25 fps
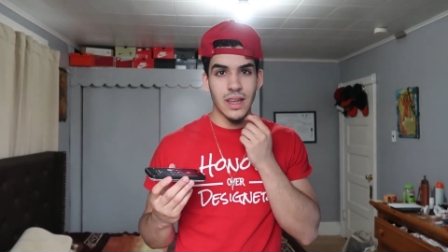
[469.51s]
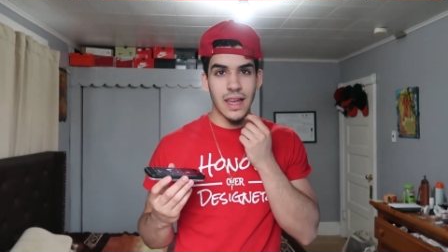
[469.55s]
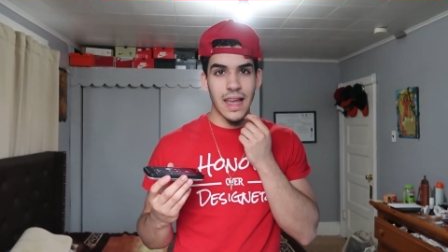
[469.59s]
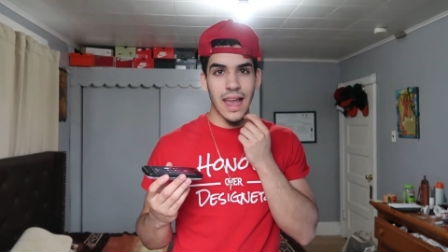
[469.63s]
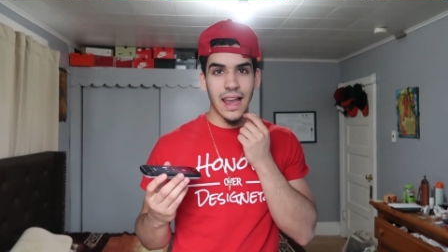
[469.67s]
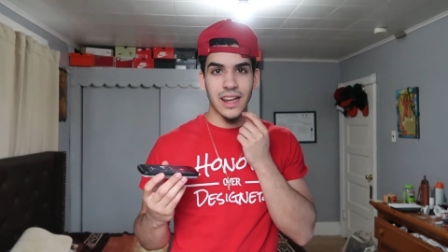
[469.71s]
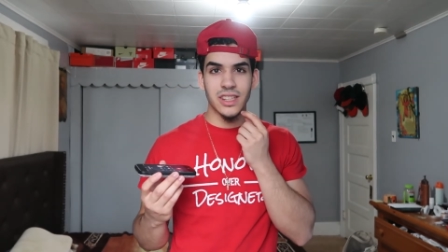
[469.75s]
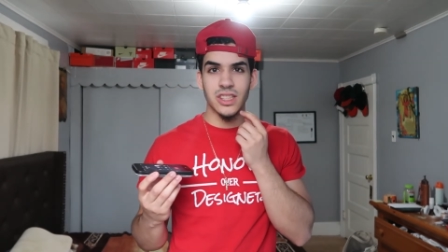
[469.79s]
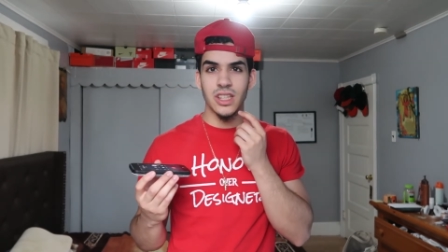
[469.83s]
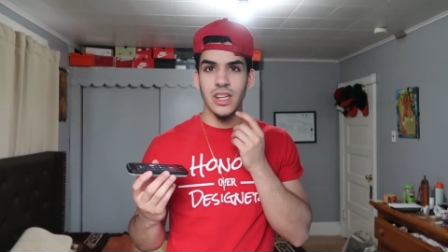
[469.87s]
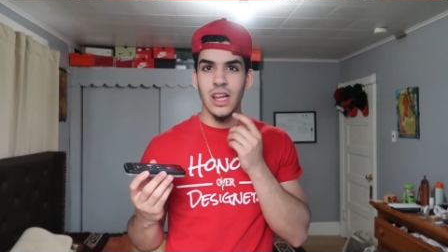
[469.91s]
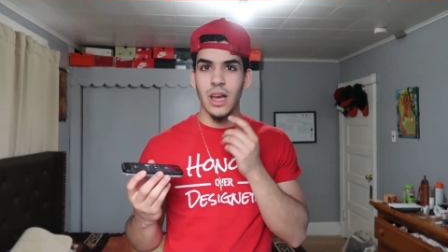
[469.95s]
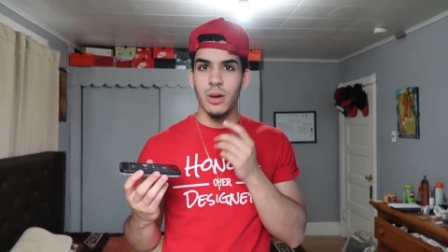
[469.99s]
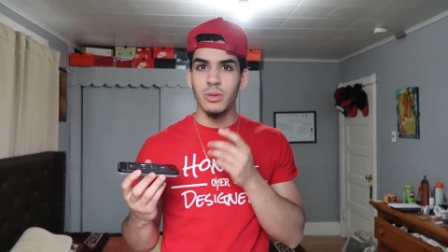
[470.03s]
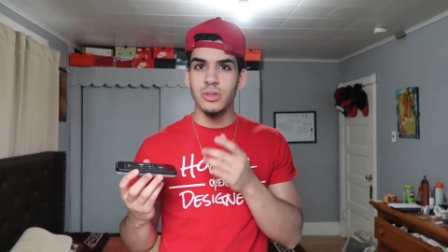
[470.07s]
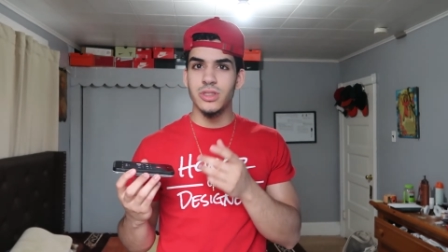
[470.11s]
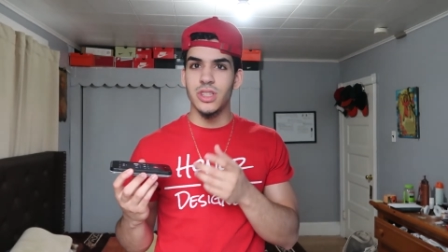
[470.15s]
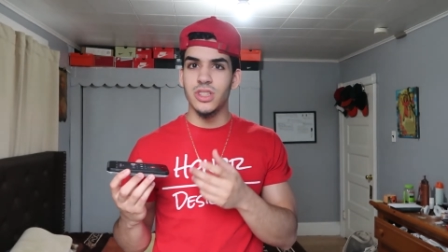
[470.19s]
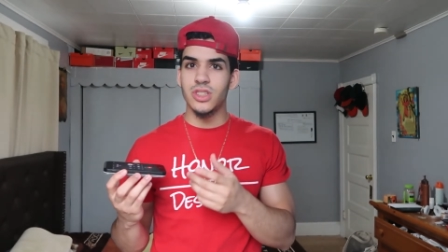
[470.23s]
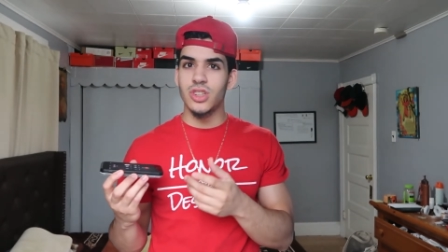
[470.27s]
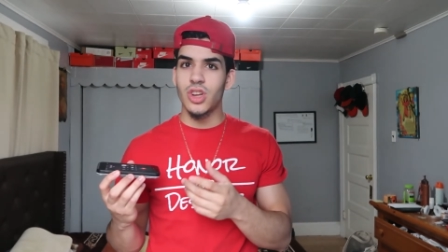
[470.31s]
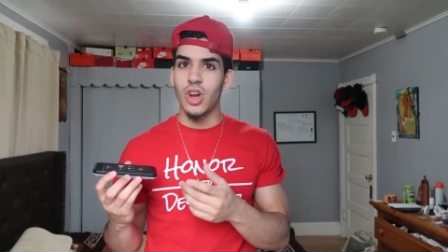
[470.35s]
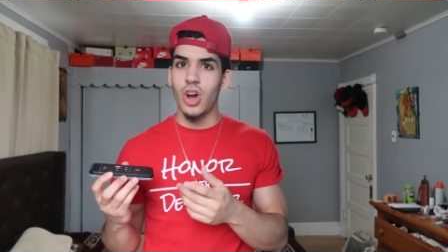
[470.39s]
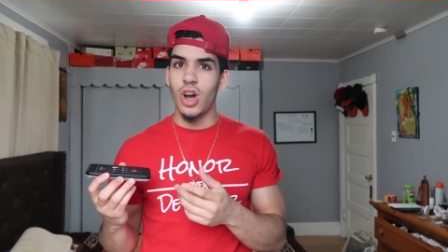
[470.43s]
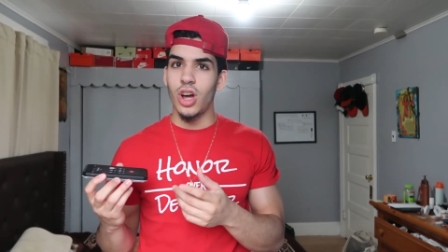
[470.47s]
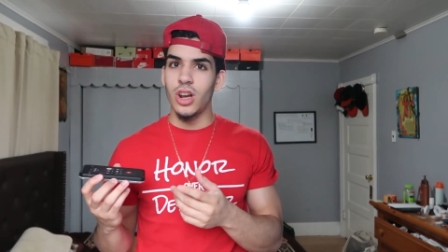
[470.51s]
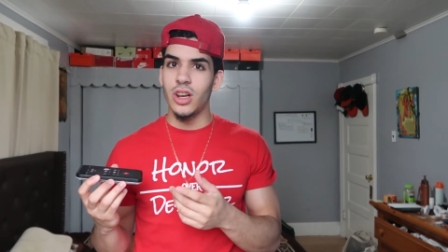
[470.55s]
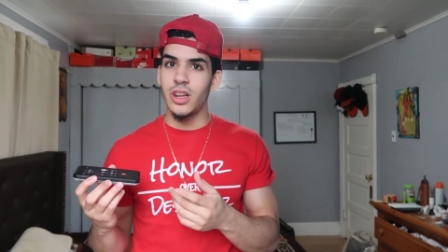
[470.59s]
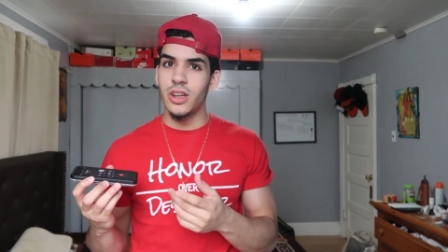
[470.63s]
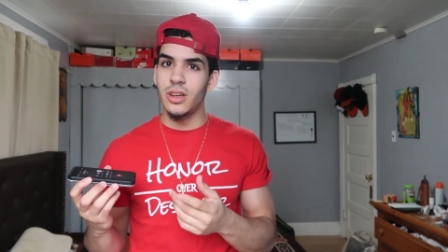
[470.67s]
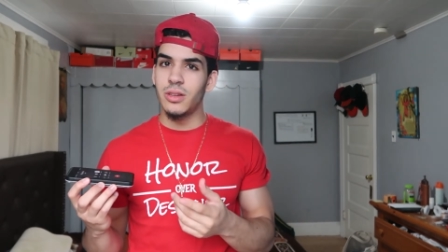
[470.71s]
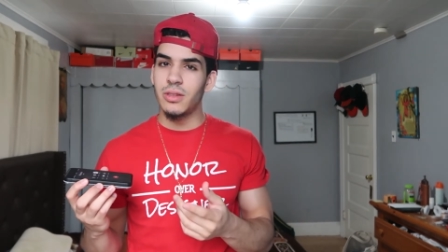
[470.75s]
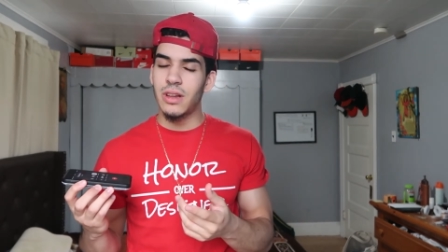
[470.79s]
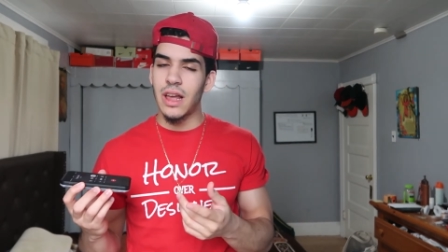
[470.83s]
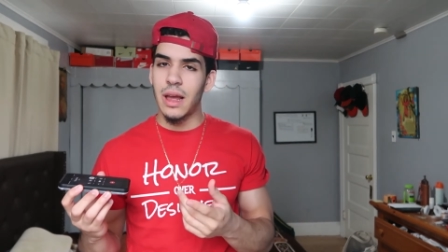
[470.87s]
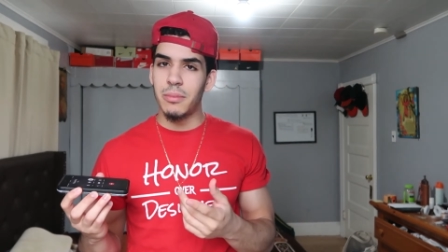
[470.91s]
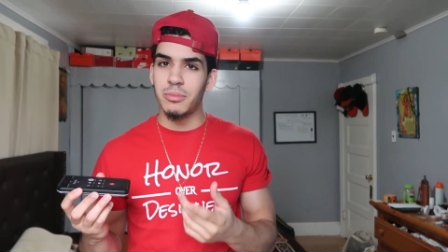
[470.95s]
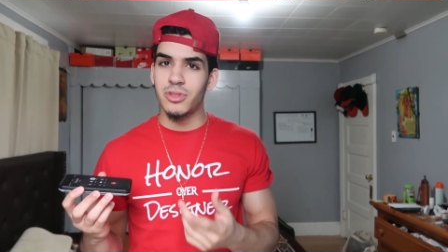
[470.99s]
actually, I was just
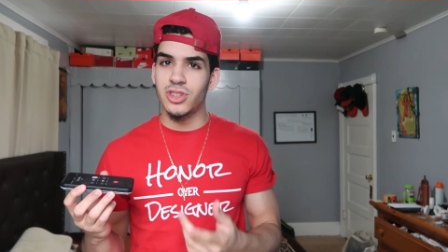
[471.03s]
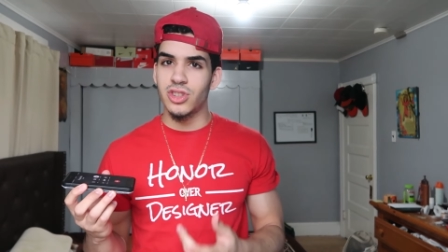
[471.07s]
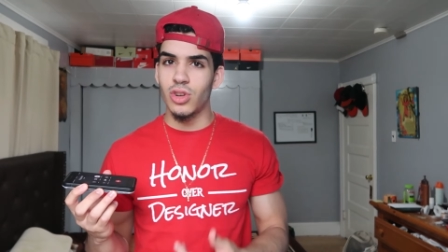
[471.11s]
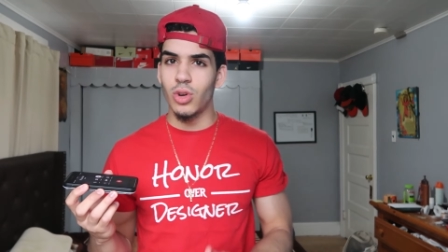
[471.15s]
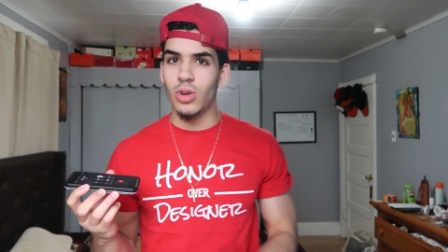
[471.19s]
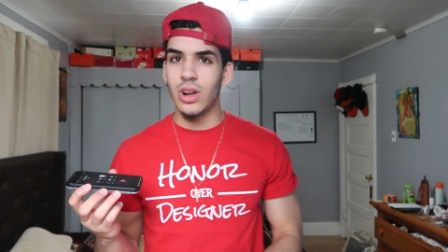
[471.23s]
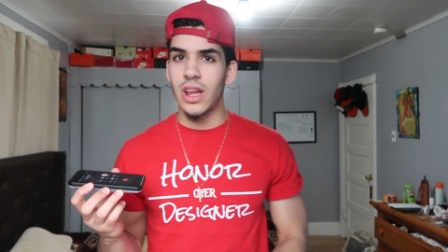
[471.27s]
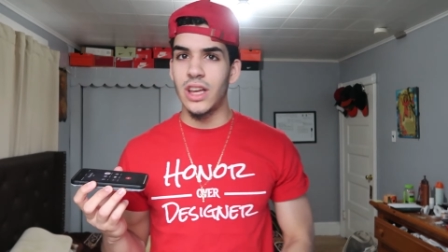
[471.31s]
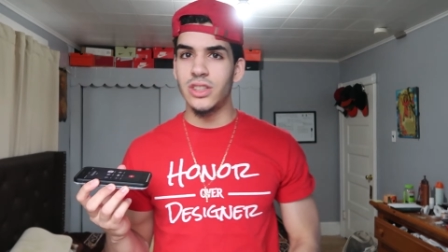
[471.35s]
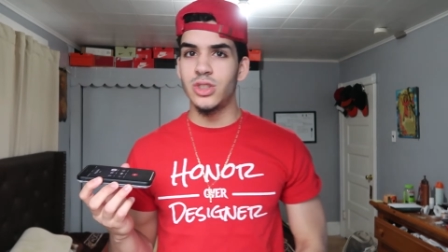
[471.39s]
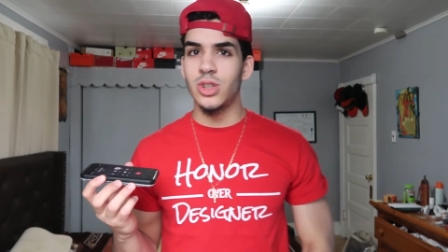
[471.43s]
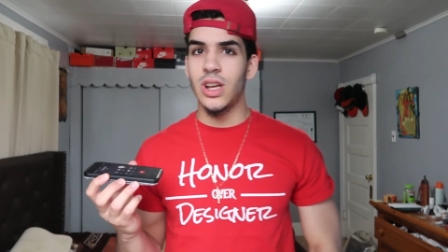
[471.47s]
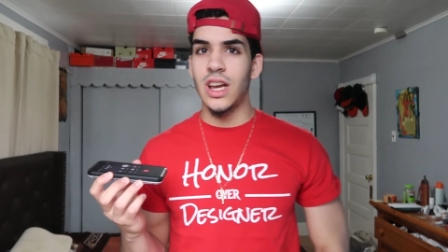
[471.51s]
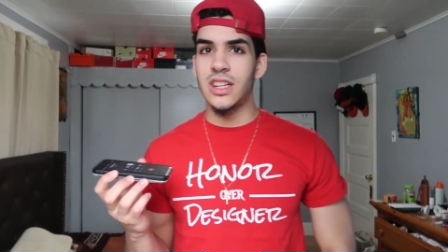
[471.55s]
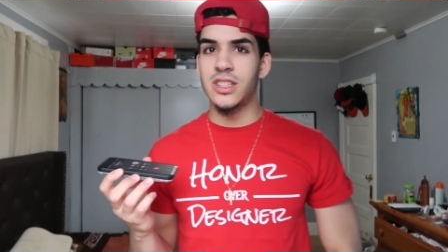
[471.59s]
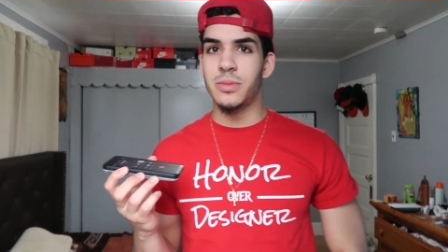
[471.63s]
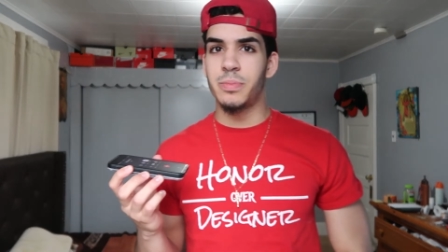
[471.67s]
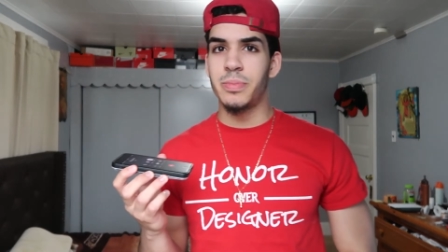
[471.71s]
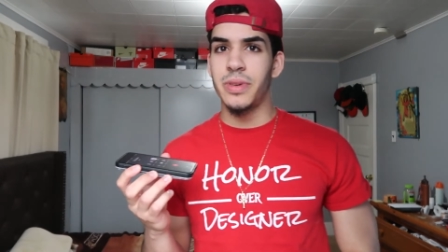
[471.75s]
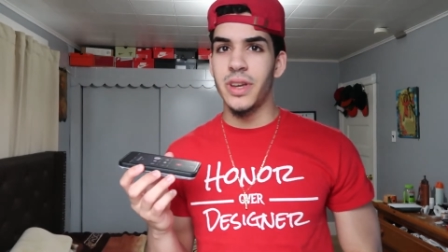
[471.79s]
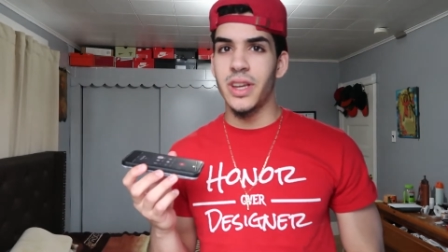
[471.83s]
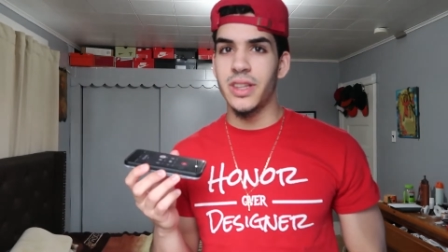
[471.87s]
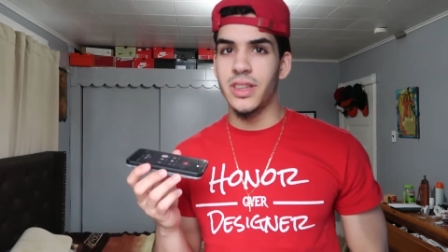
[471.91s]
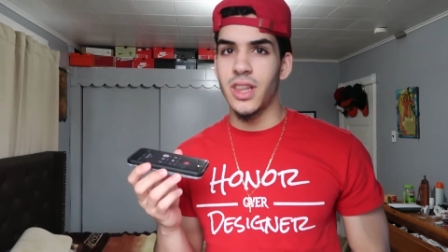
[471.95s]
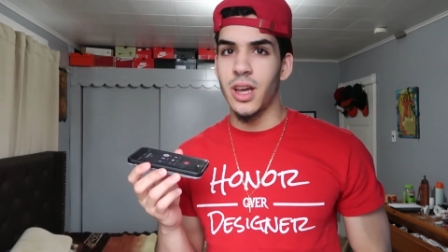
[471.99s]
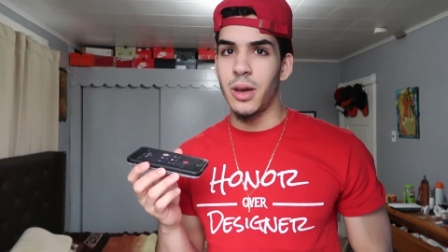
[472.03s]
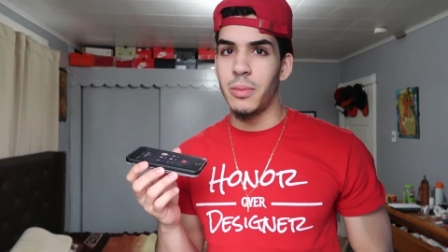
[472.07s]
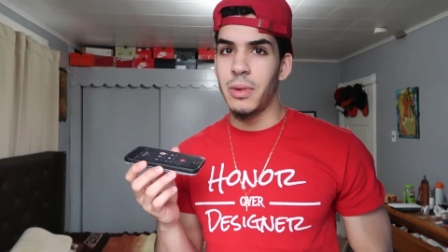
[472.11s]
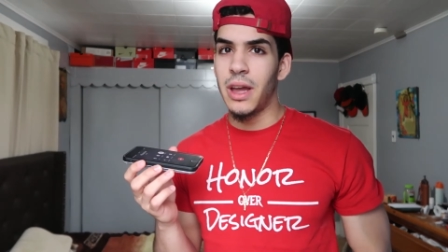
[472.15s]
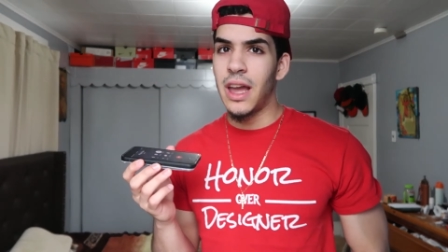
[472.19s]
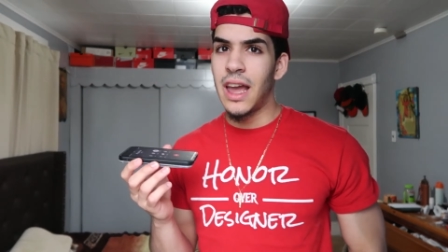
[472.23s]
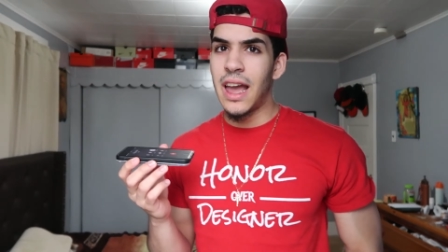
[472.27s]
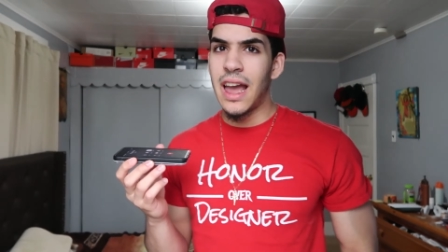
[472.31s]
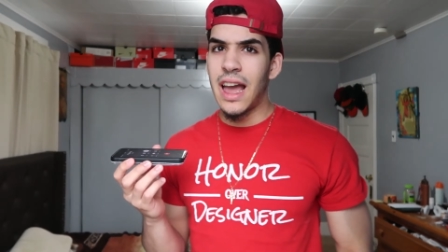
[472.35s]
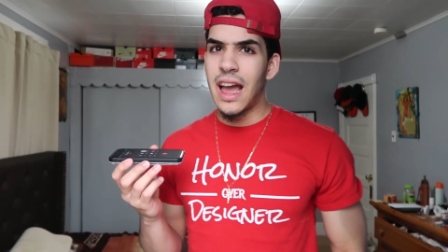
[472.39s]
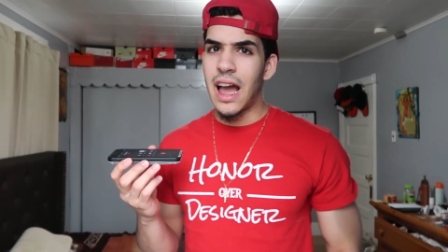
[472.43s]
calling. I'm so glad you guys picked up.